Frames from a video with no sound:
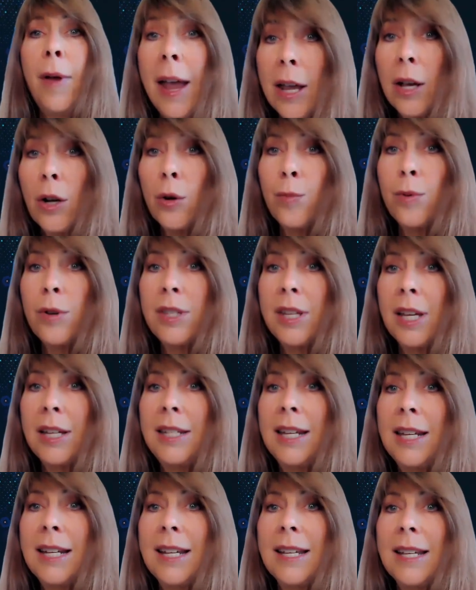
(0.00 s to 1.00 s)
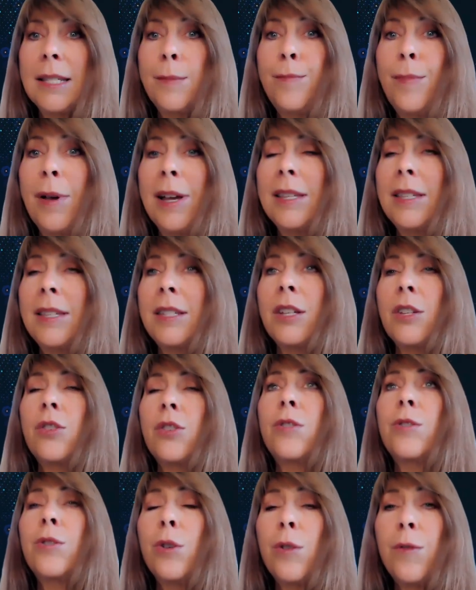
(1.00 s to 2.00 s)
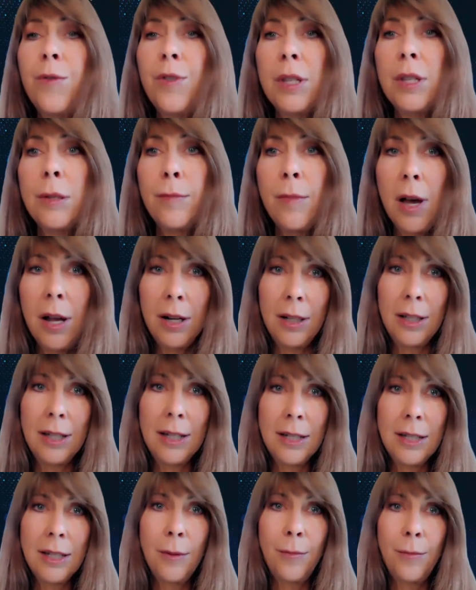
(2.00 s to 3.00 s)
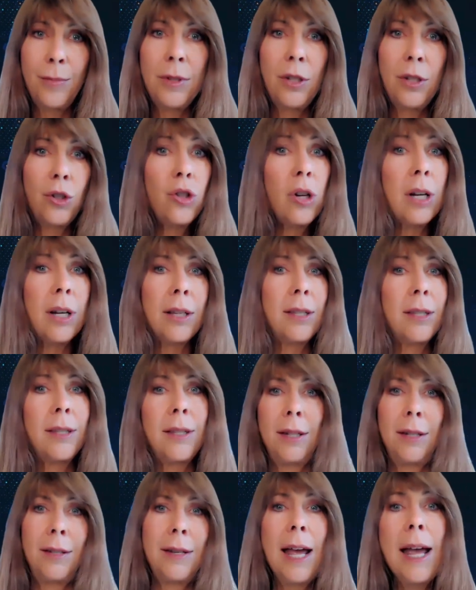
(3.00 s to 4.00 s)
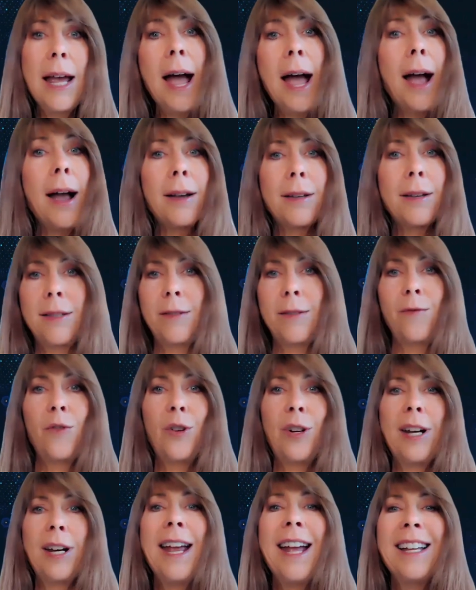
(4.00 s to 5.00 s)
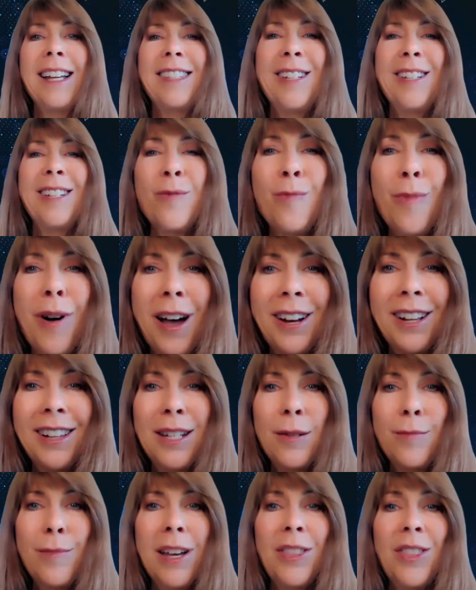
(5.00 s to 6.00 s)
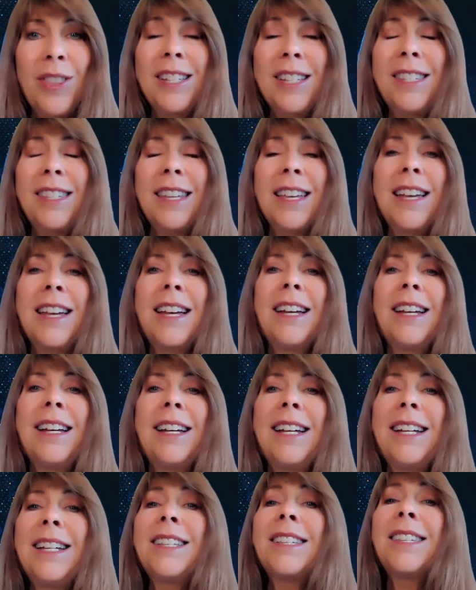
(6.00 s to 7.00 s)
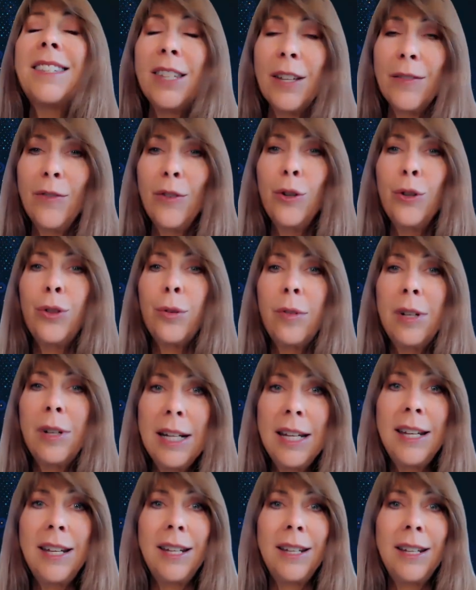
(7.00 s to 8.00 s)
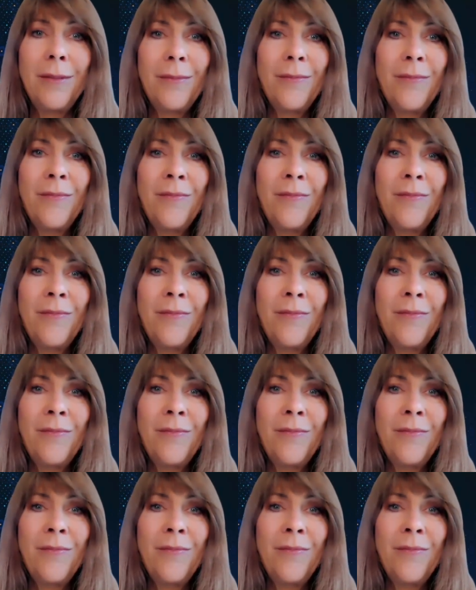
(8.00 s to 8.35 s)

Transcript: Mayo presenting his best surface modeling tips, tricks, and hacks for enhancing your modeling methods in Civil 3D.